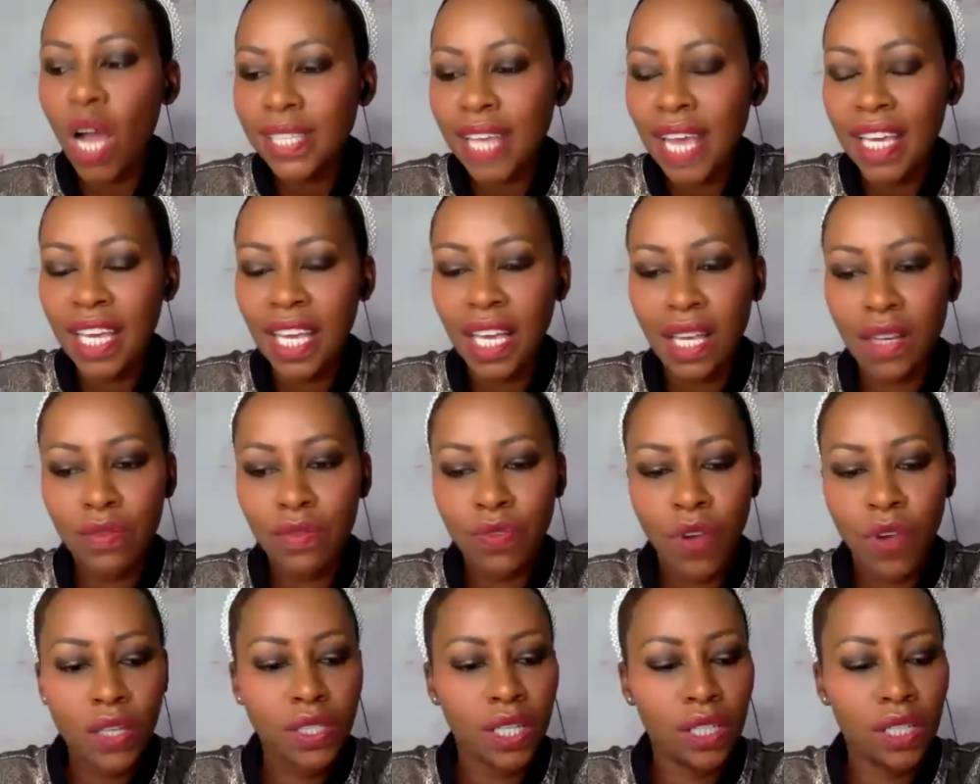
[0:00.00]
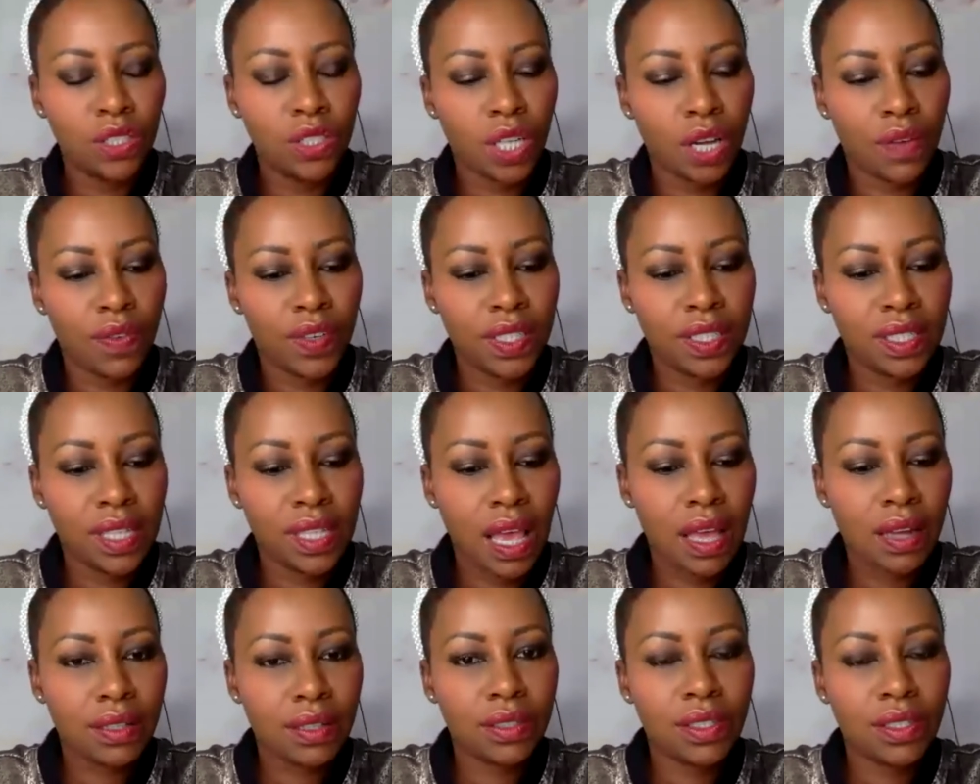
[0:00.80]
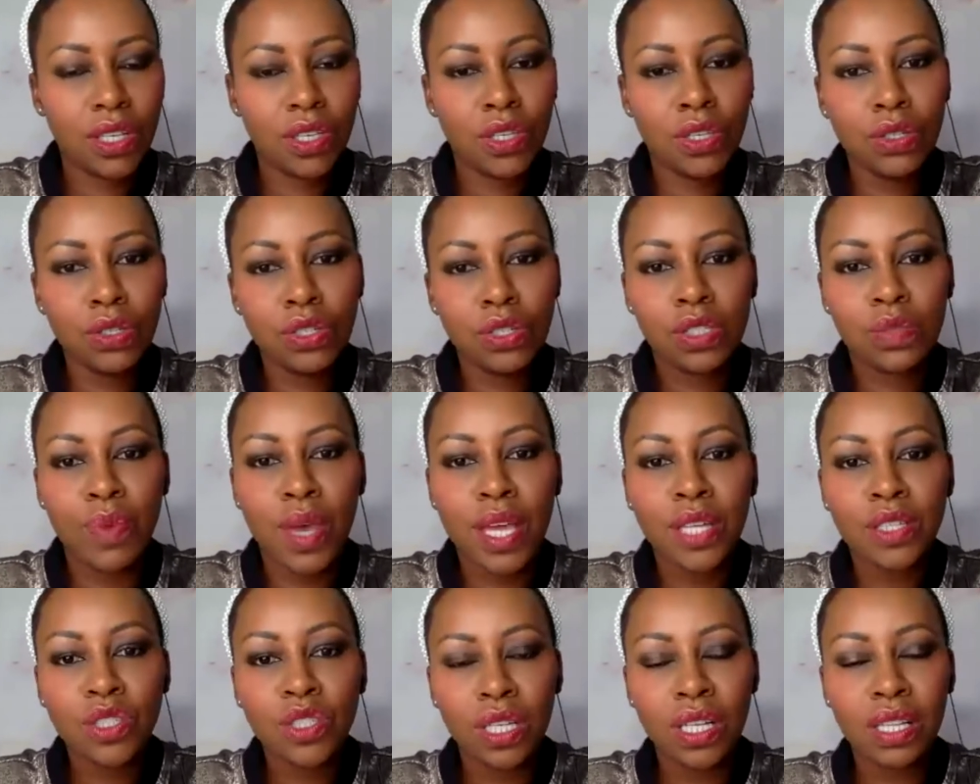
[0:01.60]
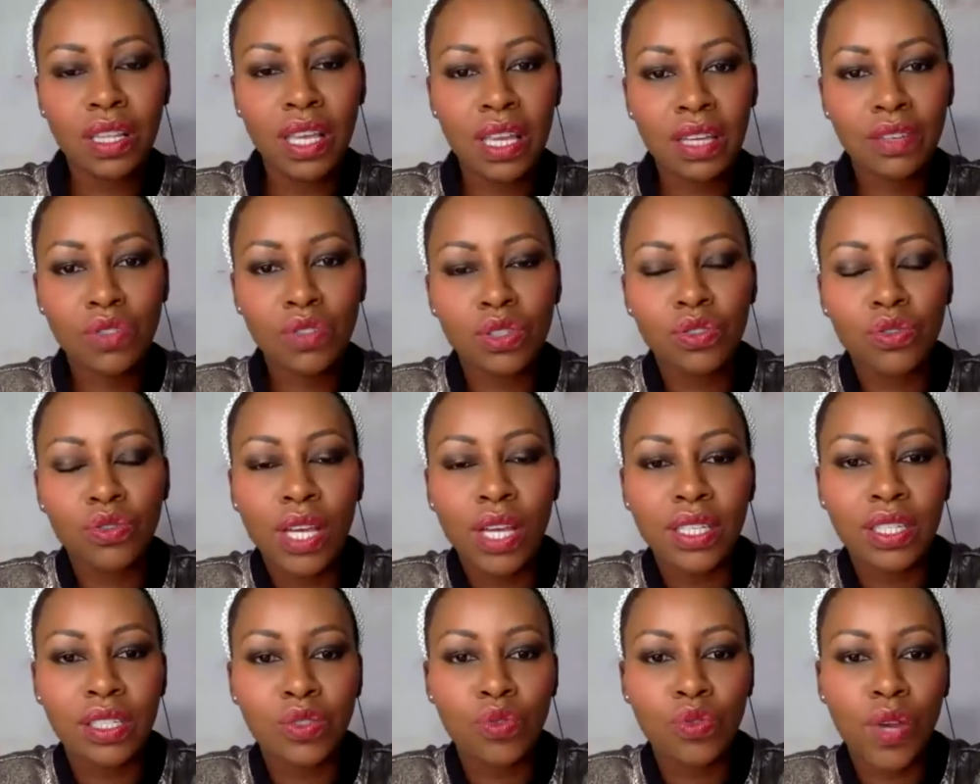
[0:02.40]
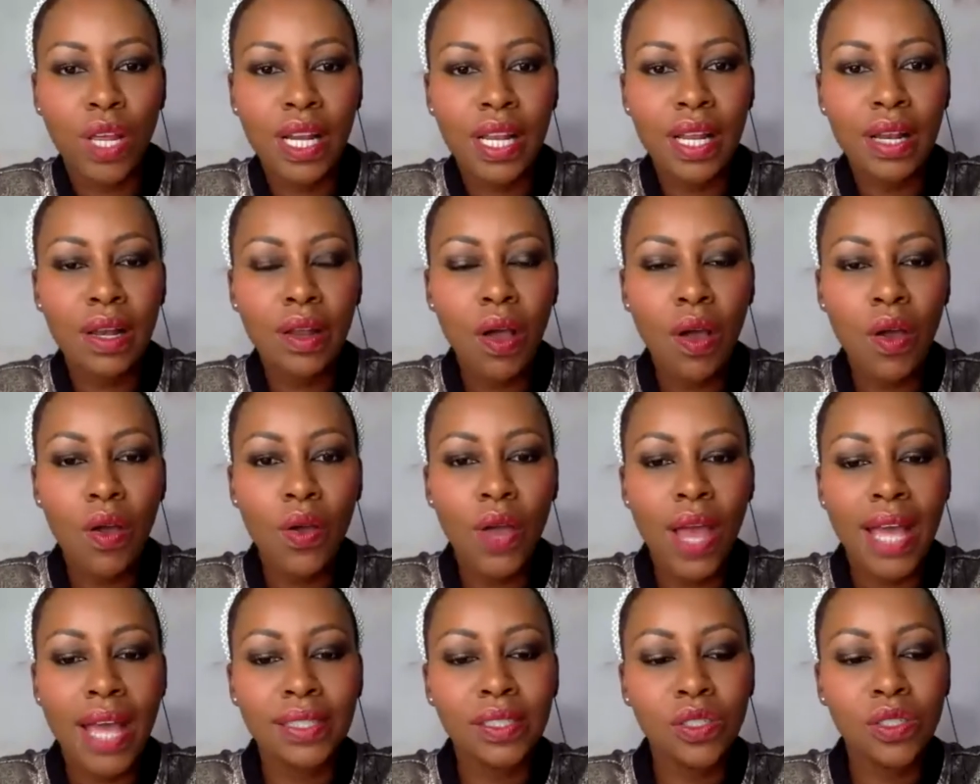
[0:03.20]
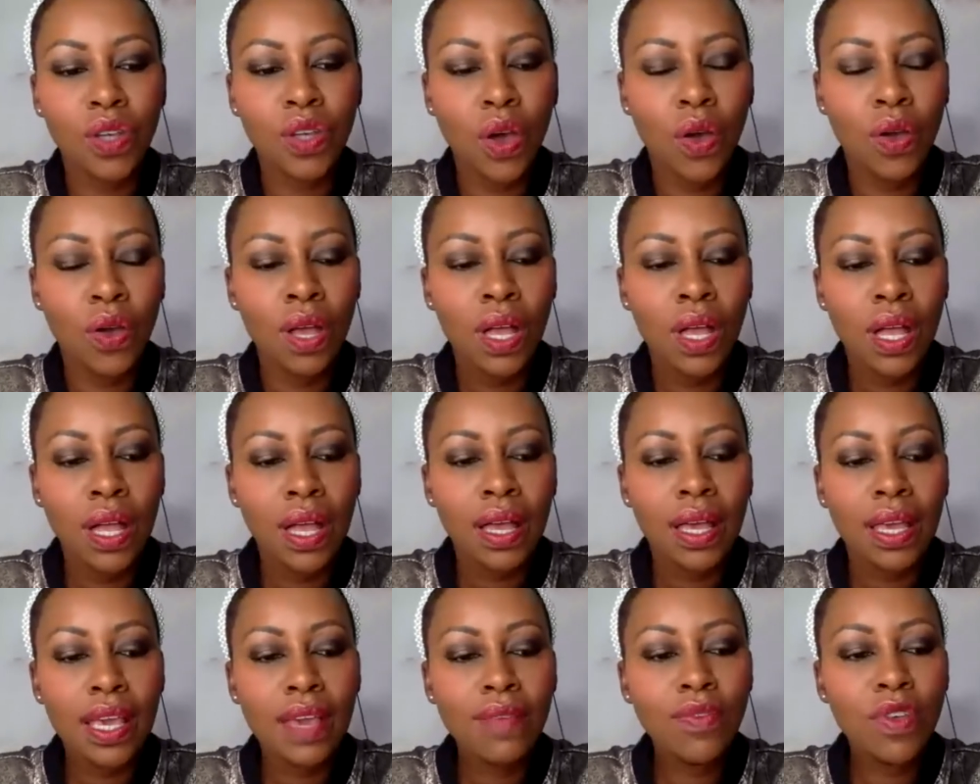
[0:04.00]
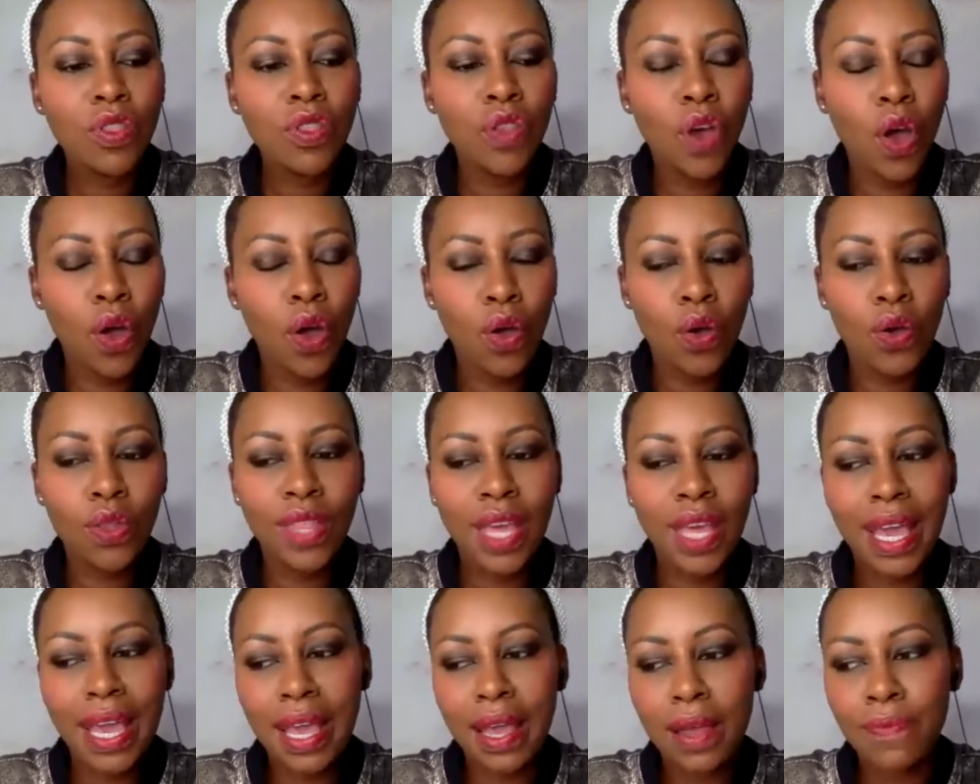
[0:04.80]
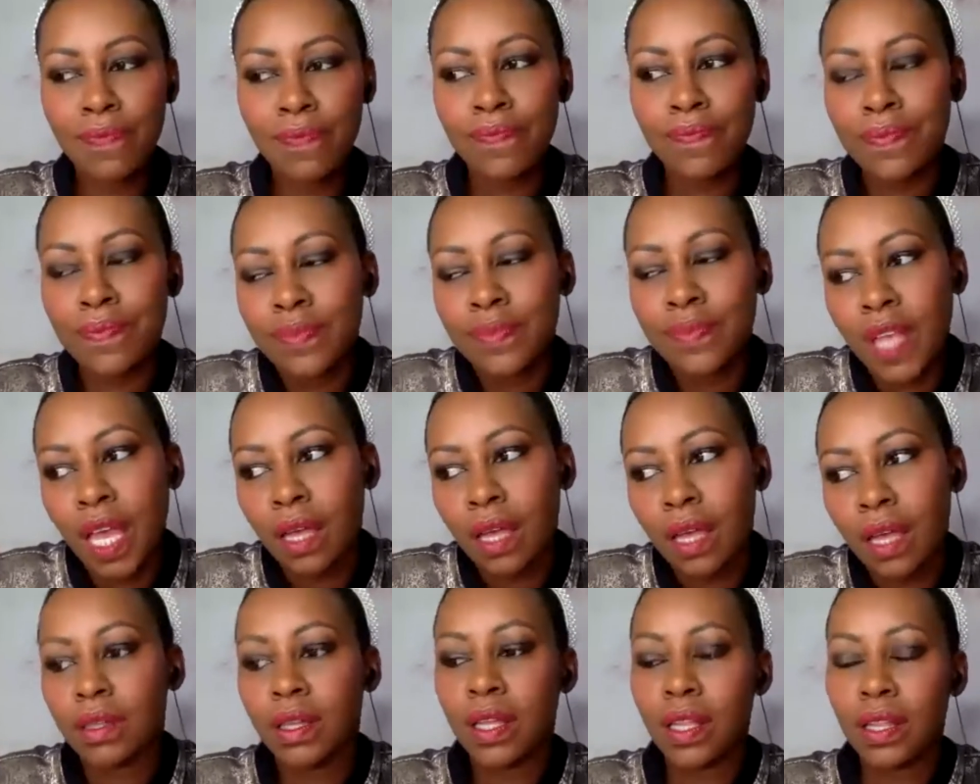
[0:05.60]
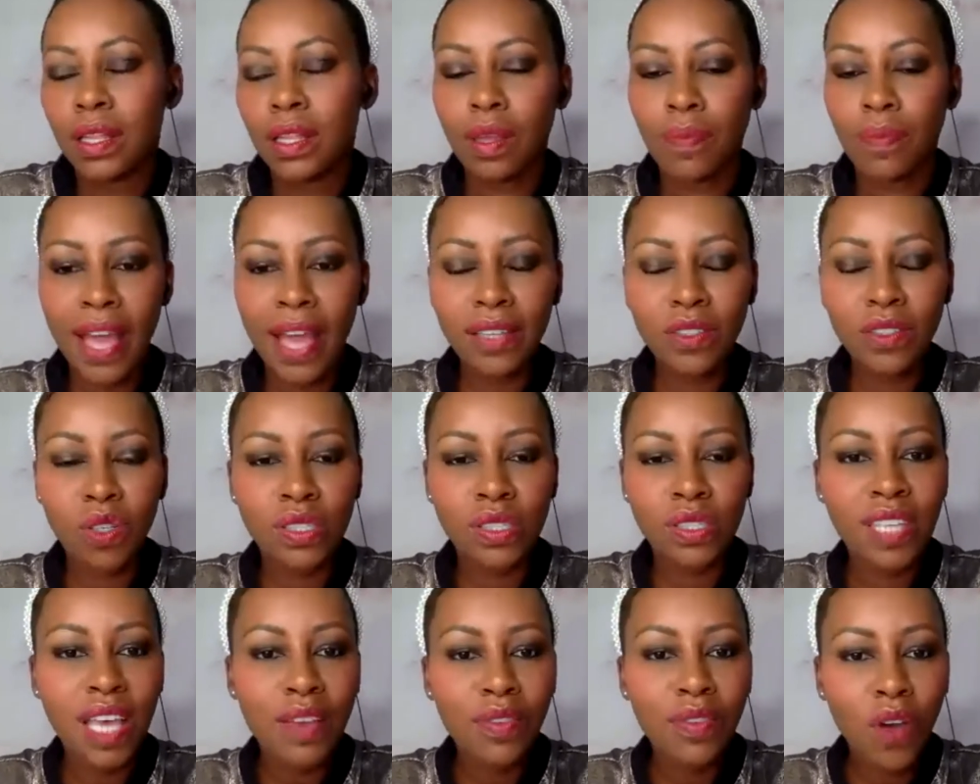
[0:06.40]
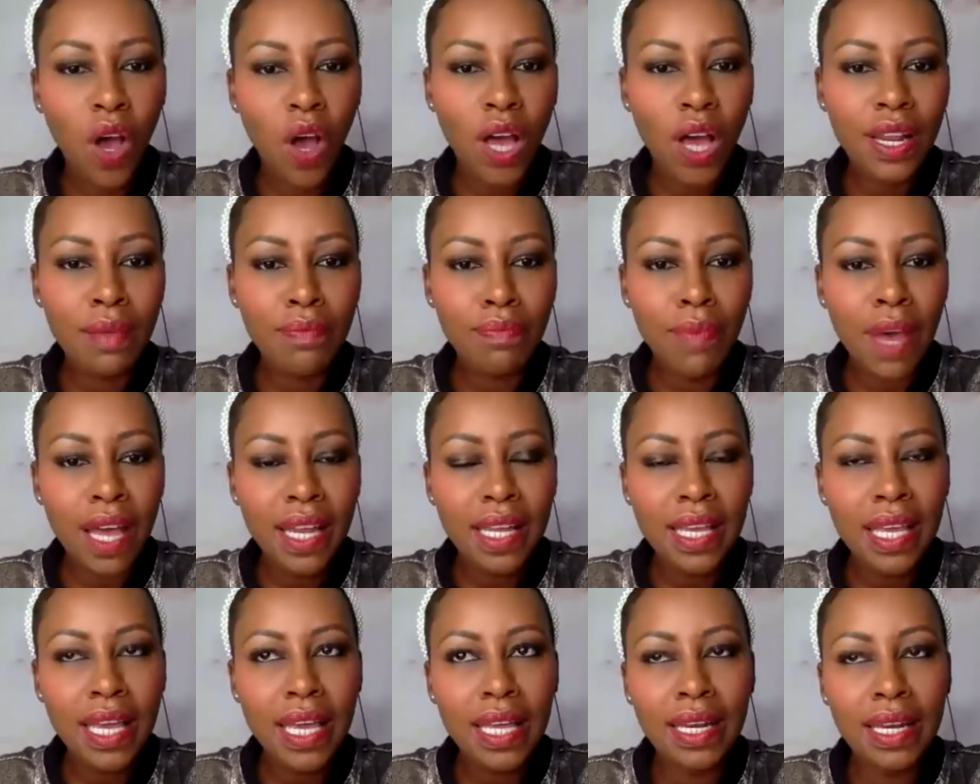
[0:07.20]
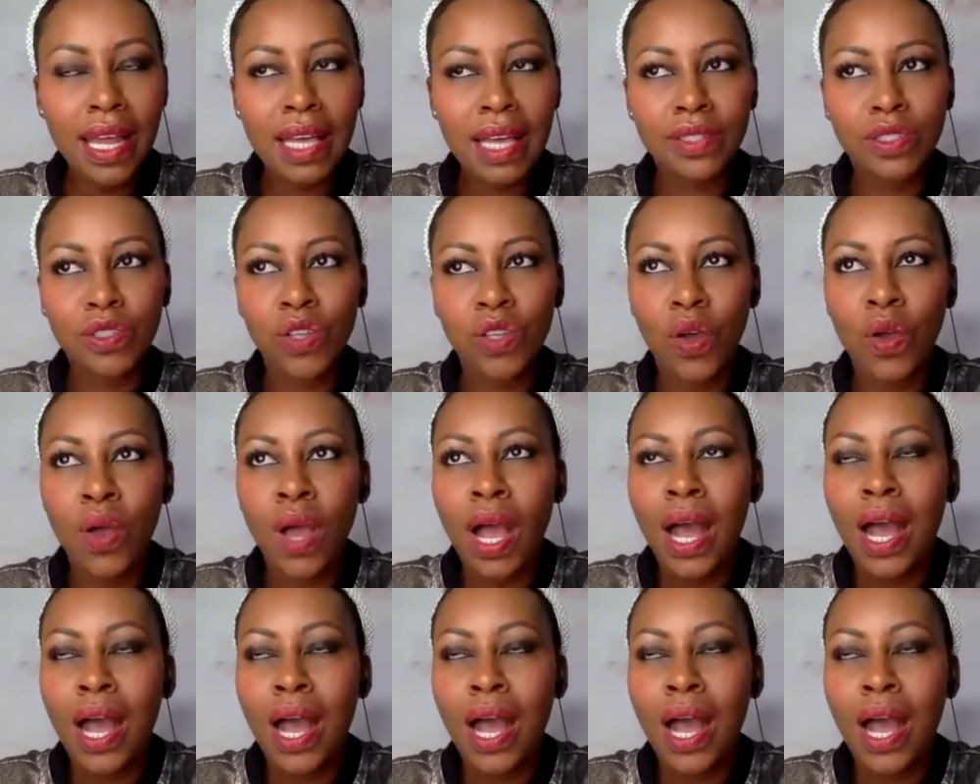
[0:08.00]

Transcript: taking advantage of it. And you just mentioned that the interest rate is really low. And so even though the banks are safeguarding money, and so